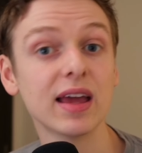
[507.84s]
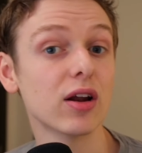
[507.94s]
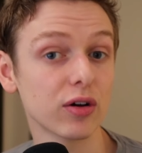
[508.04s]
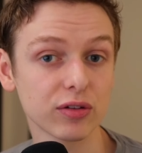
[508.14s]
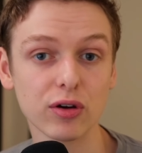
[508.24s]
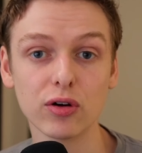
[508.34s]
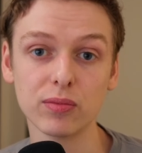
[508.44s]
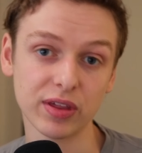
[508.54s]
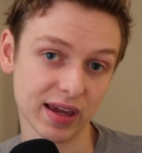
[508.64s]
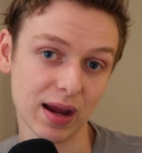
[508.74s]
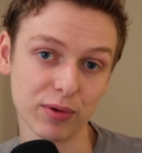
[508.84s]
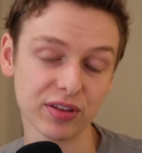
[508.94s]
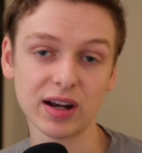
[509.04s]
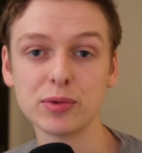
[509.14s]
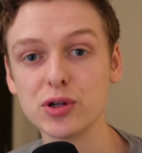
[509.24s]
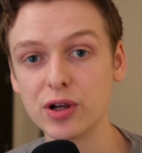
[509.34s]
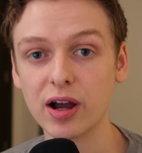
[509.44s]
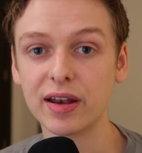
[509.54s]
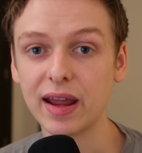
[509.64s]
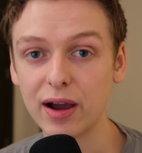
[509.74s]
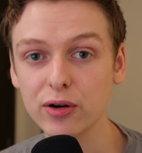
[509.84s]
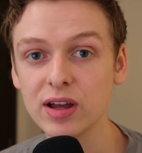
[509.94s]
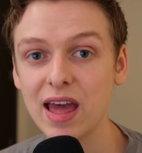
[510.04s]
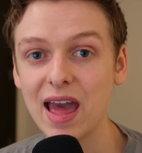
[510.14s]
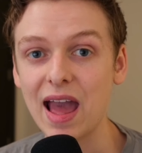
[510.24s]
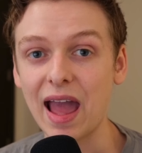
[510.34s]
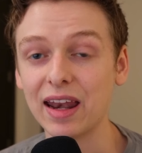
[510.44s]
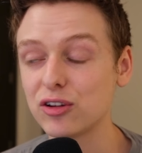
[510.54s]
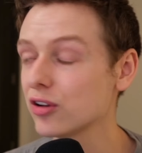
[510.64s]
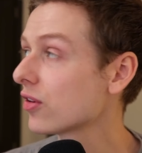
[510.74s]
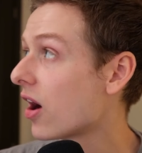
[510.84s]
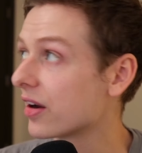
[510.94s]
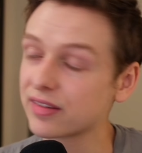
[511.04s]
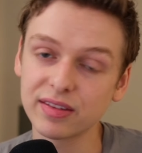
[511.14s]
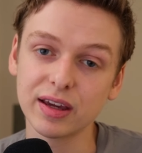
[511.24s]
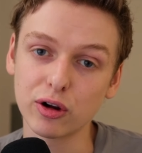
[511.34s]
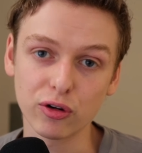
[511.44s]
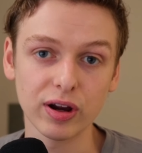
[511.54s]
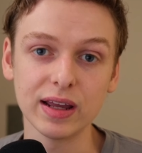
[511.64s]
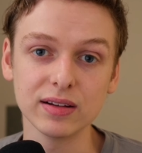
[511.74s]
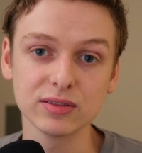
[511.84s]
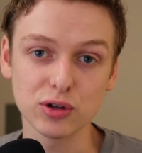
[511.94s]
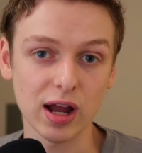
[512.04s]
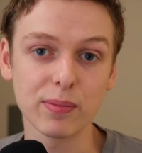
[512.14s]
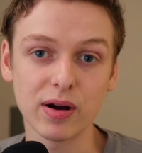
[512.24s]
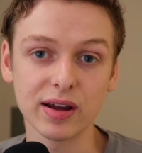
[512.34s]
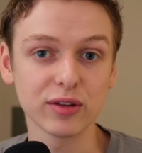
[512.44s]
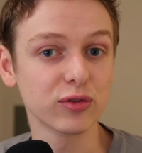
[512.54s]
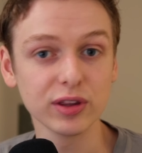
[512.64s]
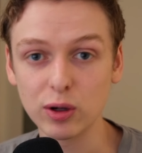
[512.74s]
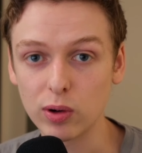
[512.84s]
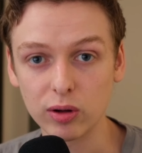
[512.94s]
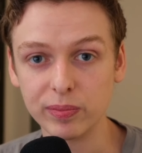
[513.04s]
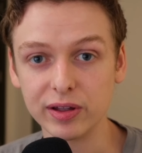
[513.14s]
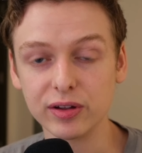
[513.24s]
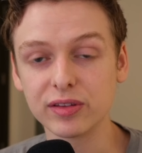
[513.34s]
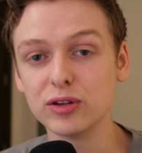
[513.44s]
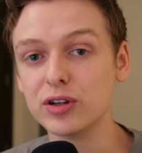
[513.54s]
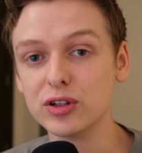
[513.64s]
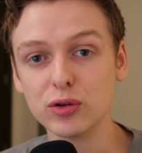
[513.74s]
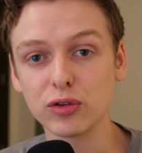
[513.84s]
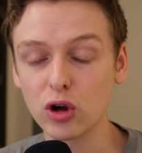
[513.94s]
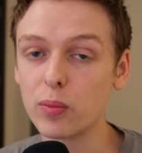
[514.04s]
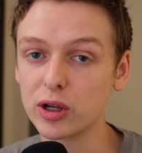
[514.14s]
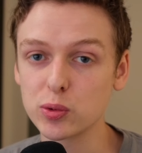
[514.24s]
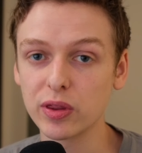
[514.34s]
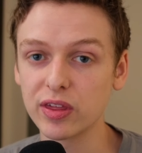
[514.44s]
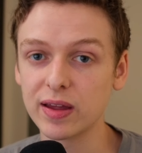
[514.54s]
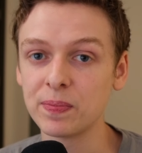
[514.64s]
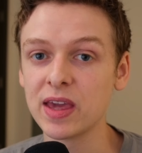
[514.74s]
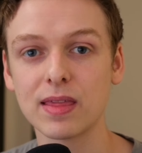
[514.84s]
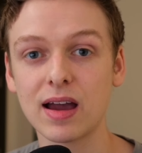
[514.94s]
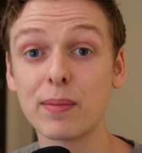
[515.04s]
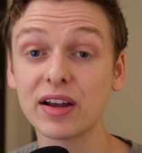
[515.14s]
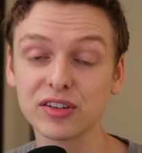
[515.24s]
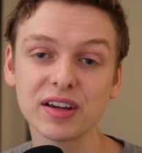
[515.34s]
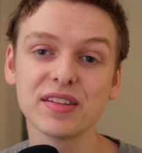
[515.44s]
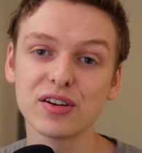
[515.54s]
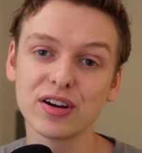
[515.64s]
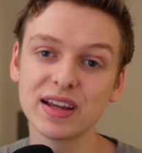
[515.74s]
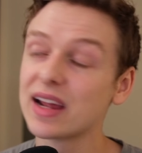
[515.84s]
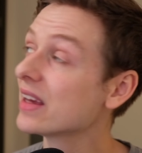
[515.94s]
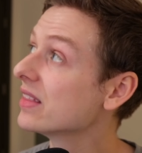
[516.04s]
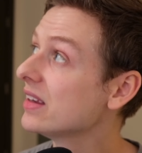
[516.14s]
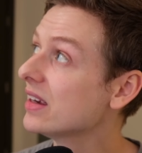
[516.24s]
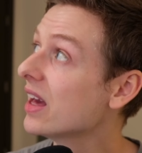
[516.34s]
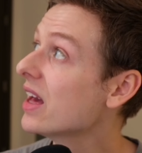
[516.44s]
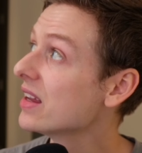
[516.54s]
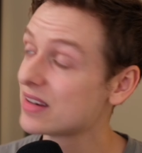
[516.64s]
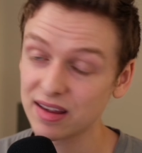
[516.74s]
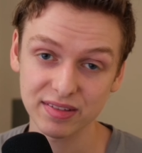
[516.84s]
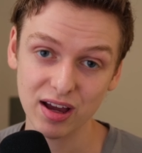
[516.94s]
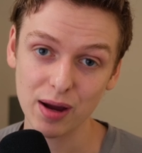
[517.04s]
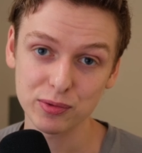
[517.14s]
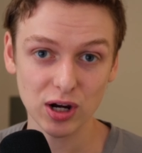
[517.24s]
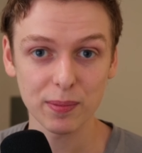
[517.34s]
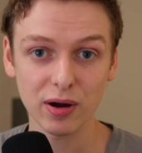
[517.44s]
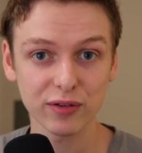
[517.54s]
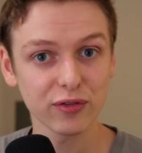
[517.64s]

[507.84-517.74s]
and also the camera that I'm shooting on now. And it's just honestly a great tripod. It's really well built. You can do so much with it. I'm actually considering getting the desktop tripod